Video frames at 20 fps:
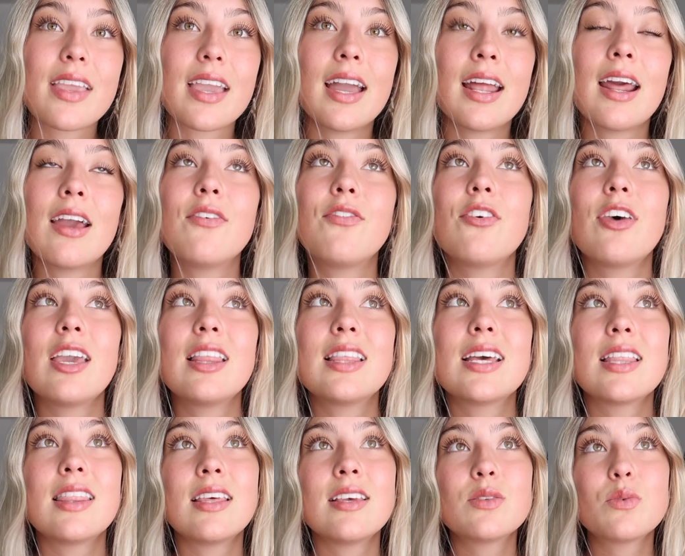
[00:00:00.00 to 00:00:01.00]
And I feel like
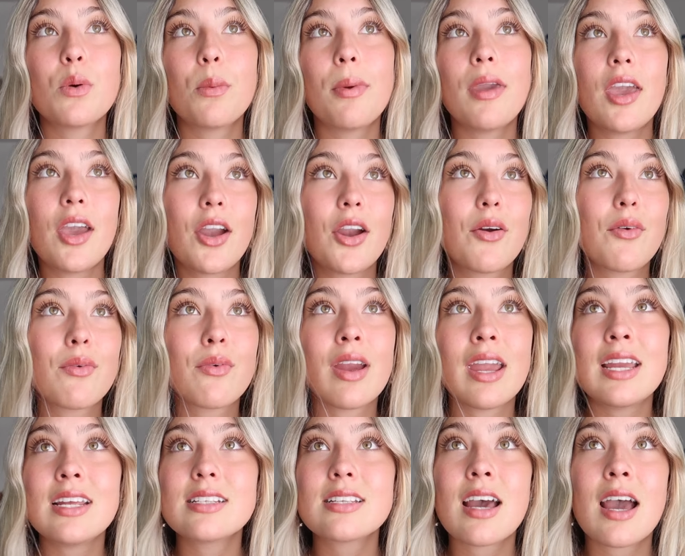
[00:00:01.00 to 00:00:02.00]
that this will be a
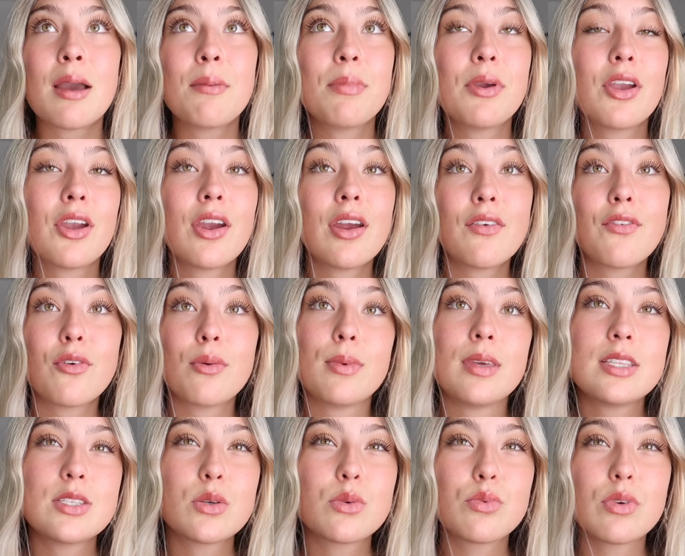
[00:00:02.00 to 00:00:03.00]
great time period for
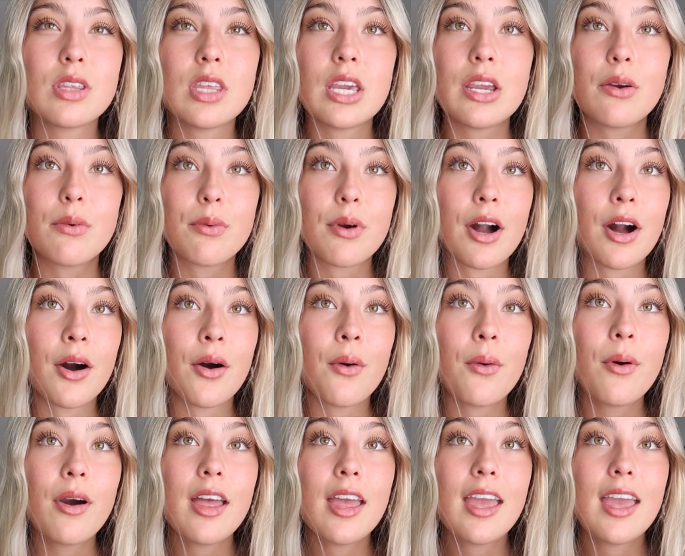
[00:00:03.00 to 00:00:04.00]
me to really
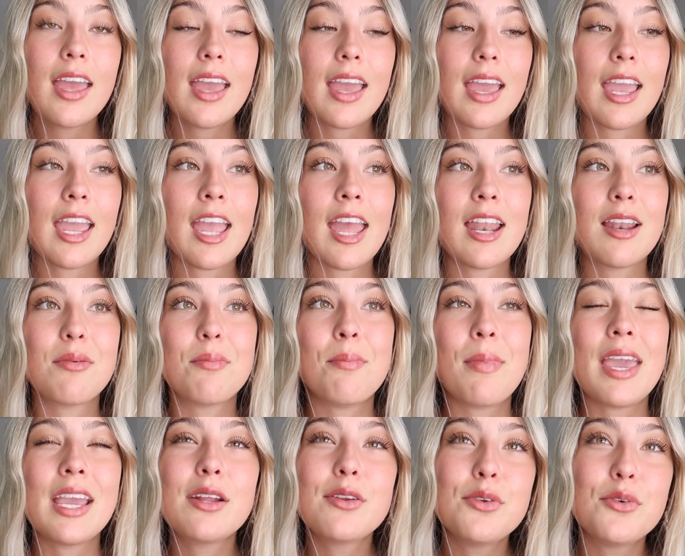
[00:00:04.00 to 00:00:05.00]
grow and
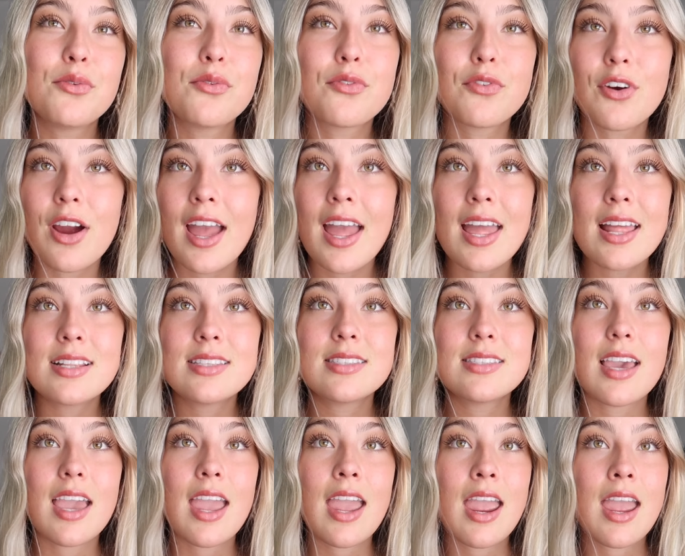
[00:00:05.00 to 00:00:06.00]
make new friends.
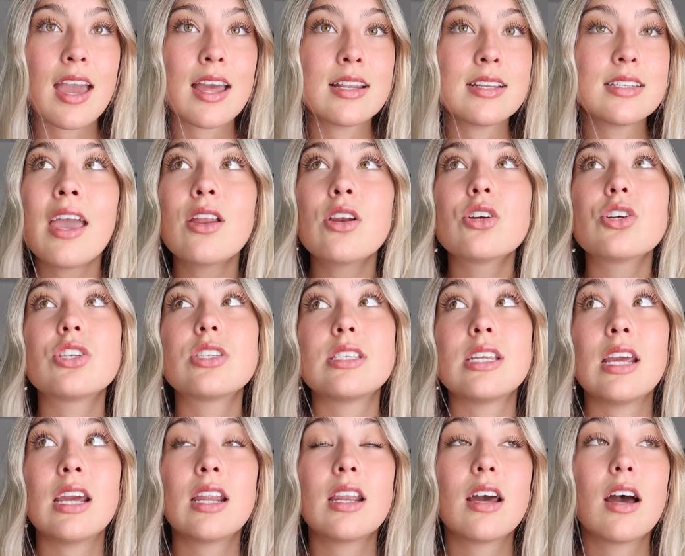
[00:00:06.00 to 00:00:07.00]
And
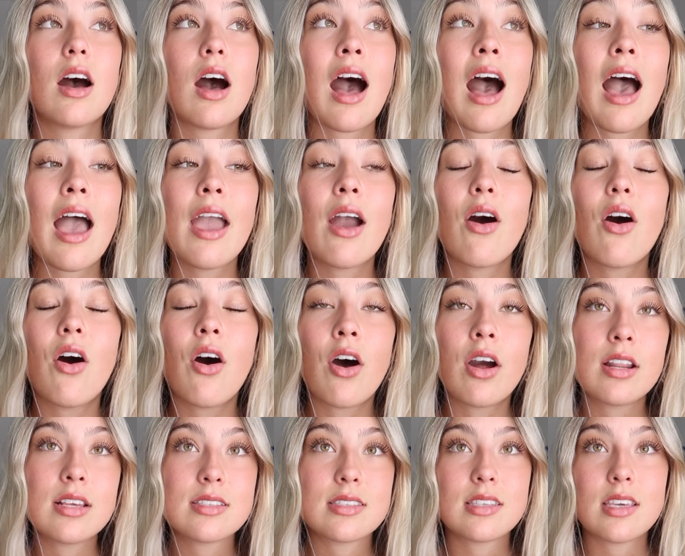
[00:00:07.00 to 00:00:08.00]
I
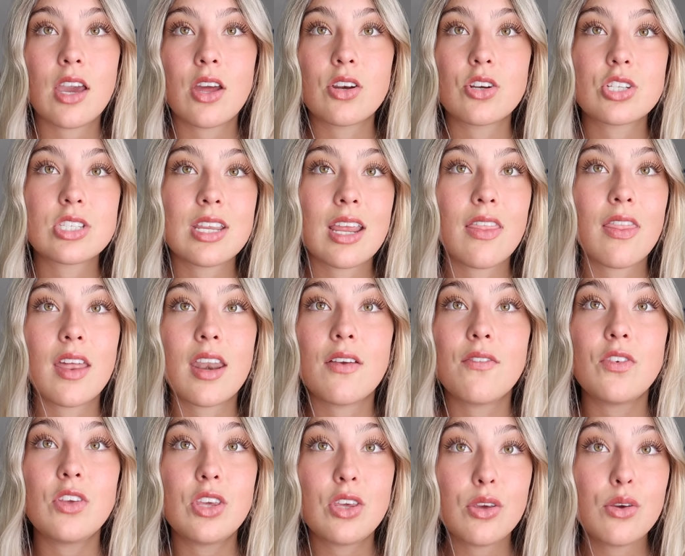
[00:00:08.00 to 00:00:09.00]
honestly understand that
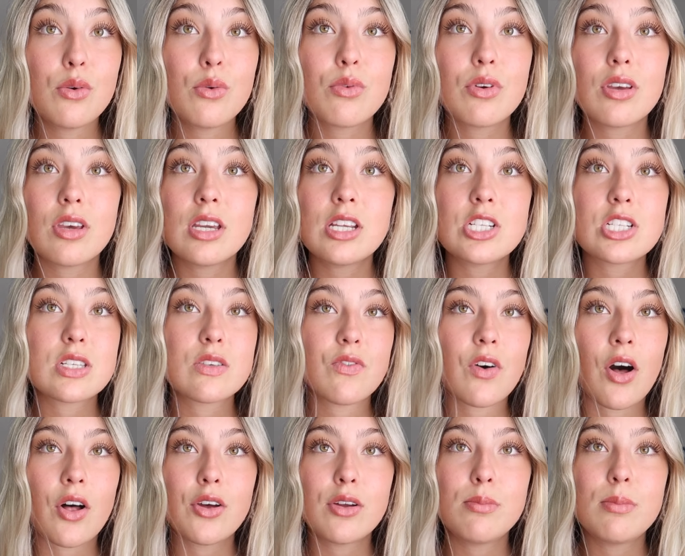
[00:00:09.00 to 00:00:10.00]
if you really just
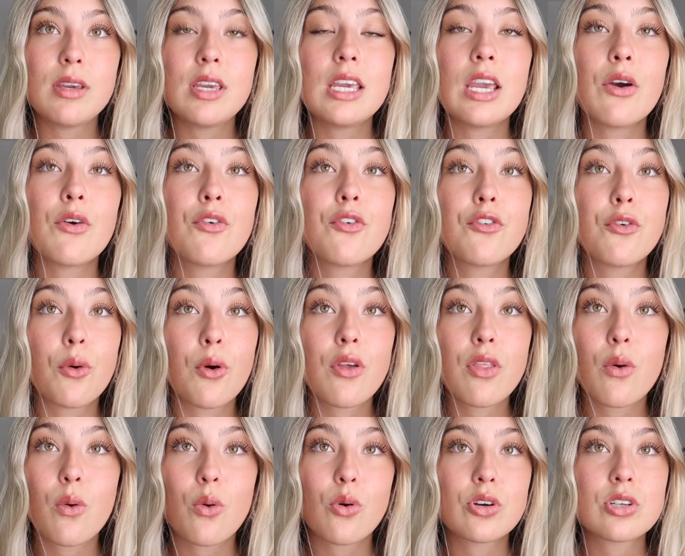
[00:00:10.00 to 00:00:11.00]
followed me for
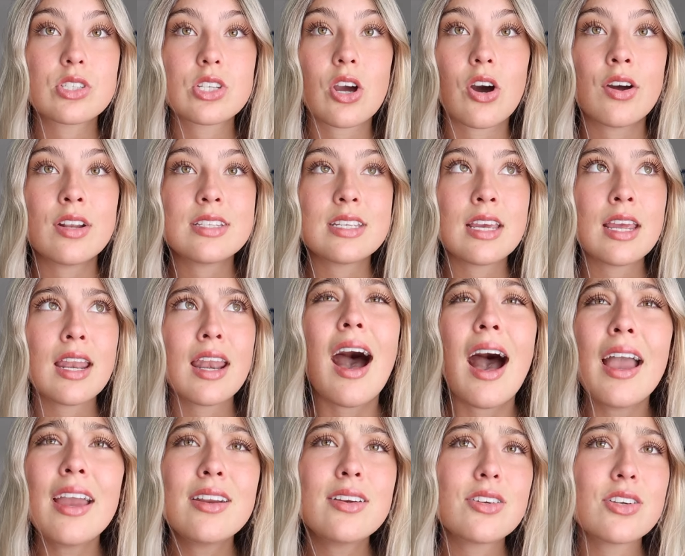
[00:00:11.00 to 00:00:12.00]
the horse content,
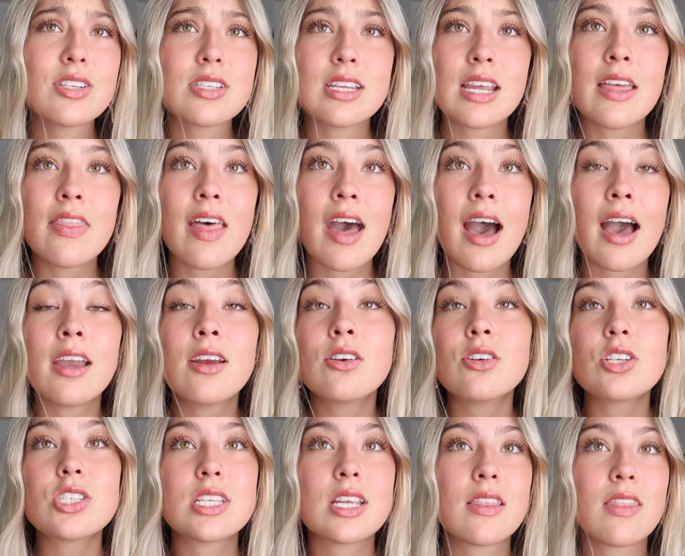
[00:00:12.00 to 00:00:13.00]
I understand
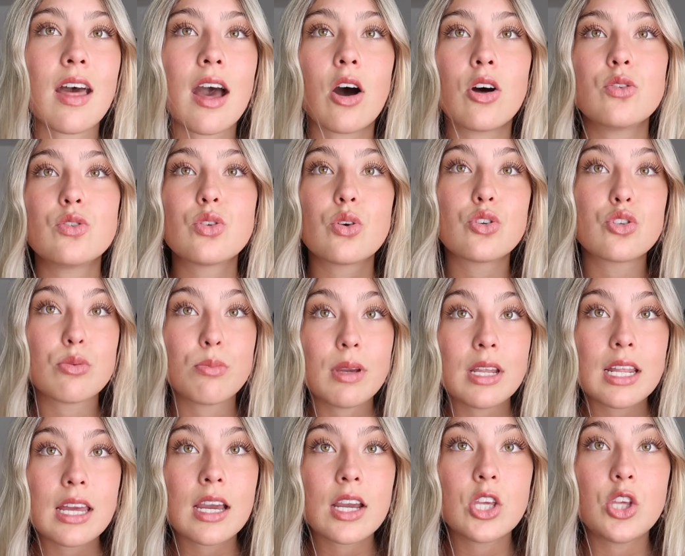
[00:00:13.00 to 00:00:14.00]
that on social
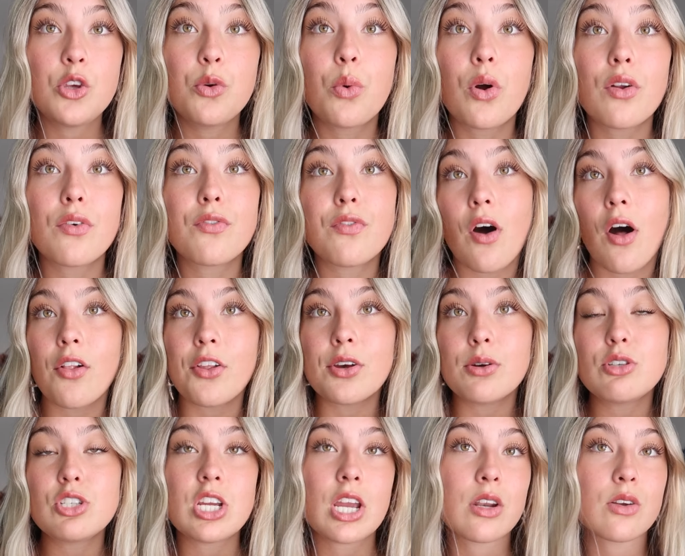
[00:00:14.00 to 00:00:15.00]
media you want to
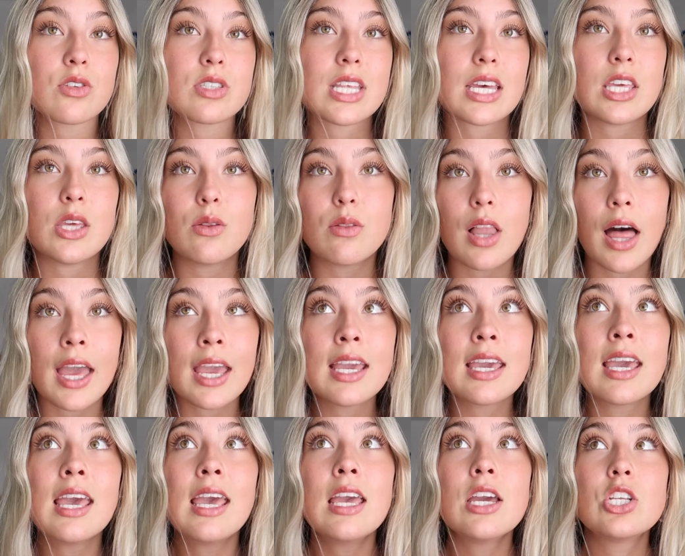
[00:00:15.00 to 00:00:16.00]
follow channels that you
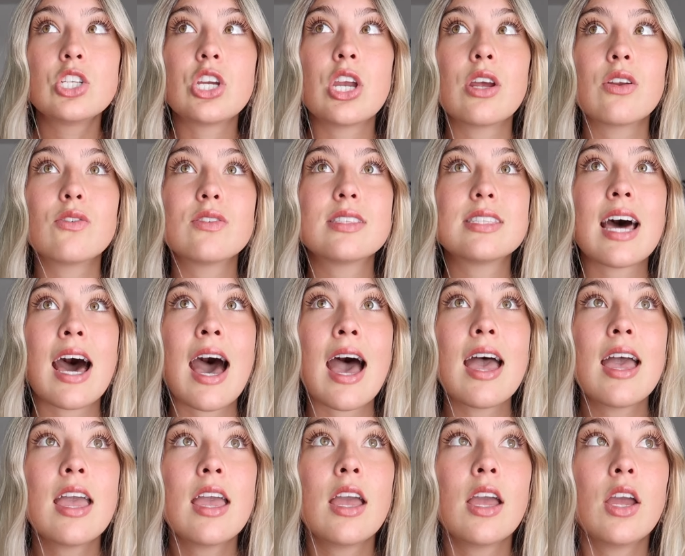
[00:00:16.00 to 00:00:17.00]
like, channels
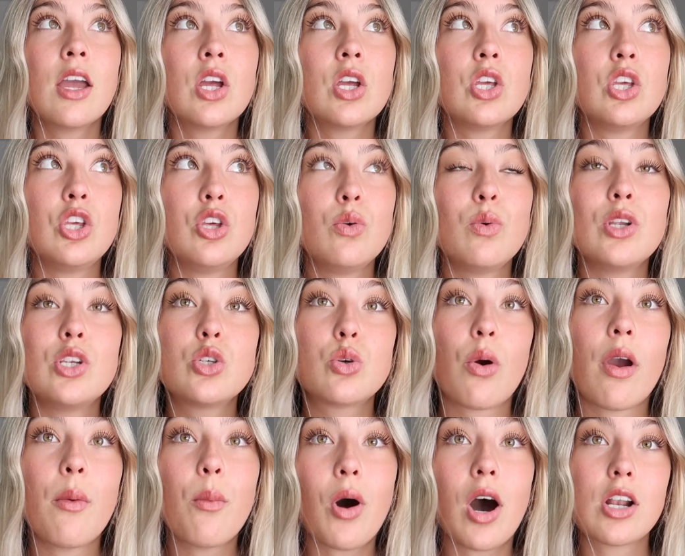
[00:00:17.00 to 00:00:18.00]
that you
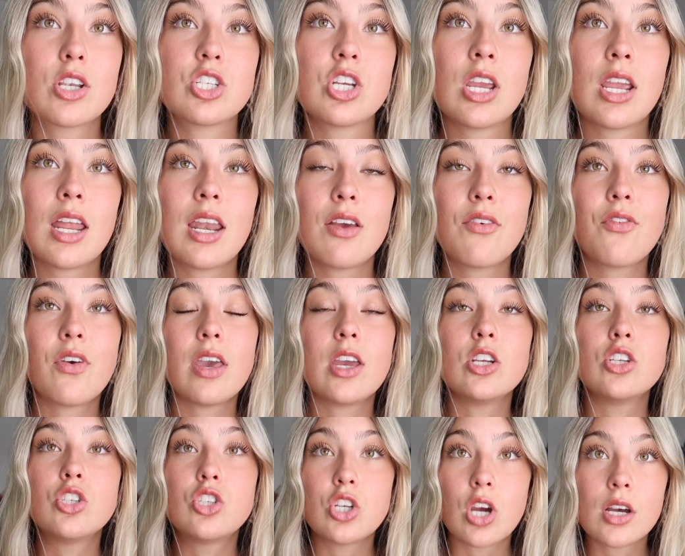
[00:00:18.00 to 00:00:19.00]
enjoy watching, and if
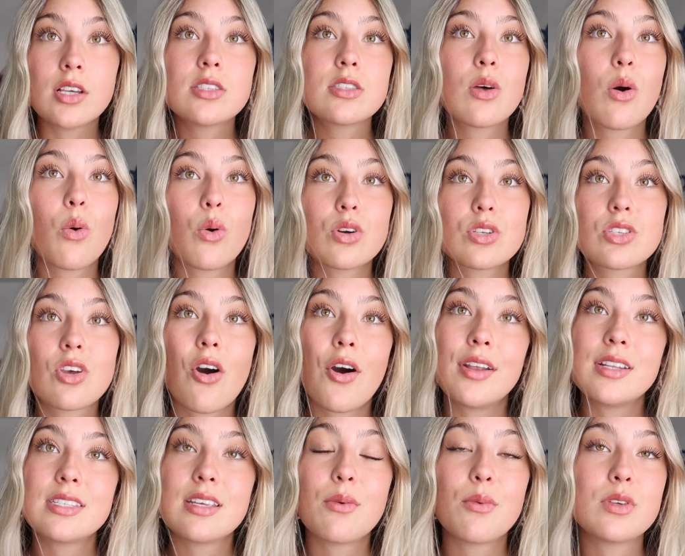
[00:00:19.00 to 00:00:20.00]
just the horse
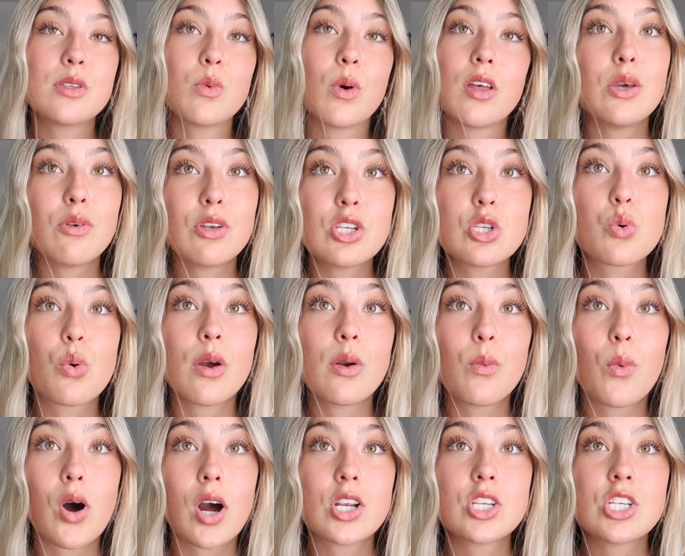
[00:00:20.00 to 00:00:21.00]
content was what you enjoyed
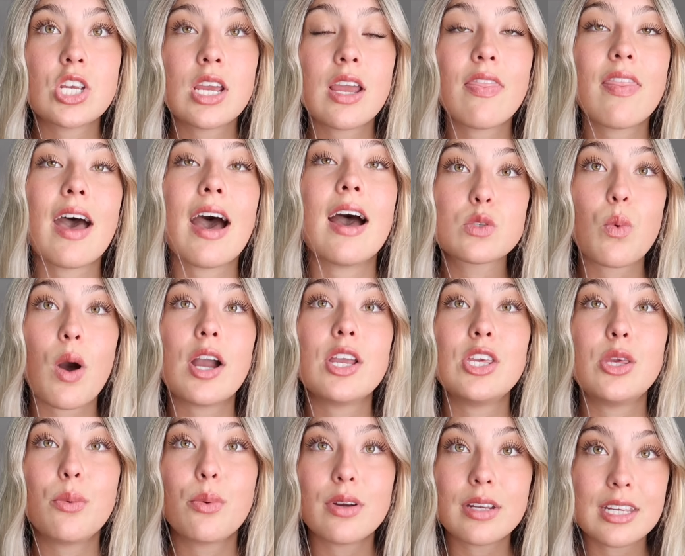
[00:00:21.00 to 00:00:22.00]
watching, and that's why
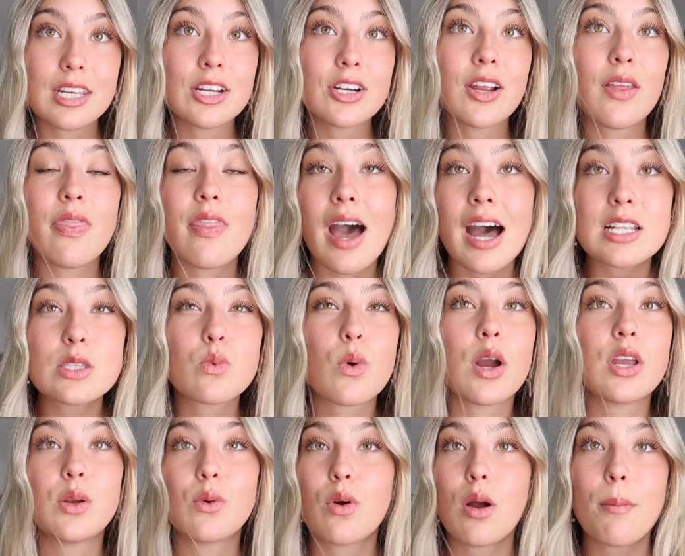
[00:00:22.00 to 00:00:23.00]
you were here, and that's why
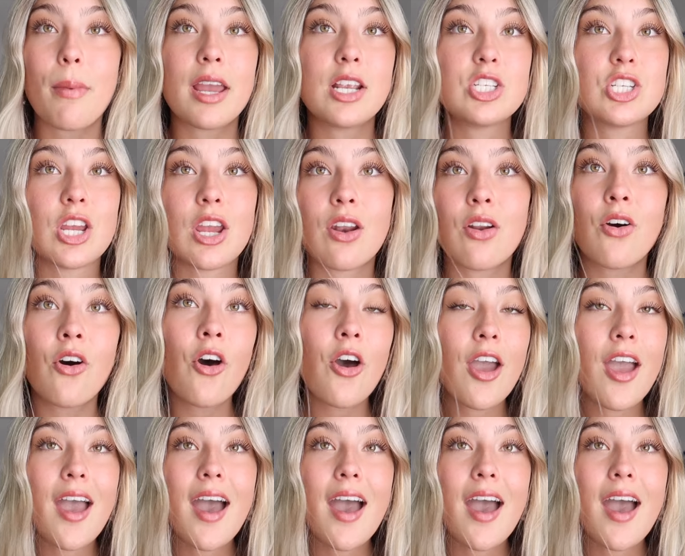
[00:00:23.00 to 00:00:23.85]
you were on my channel.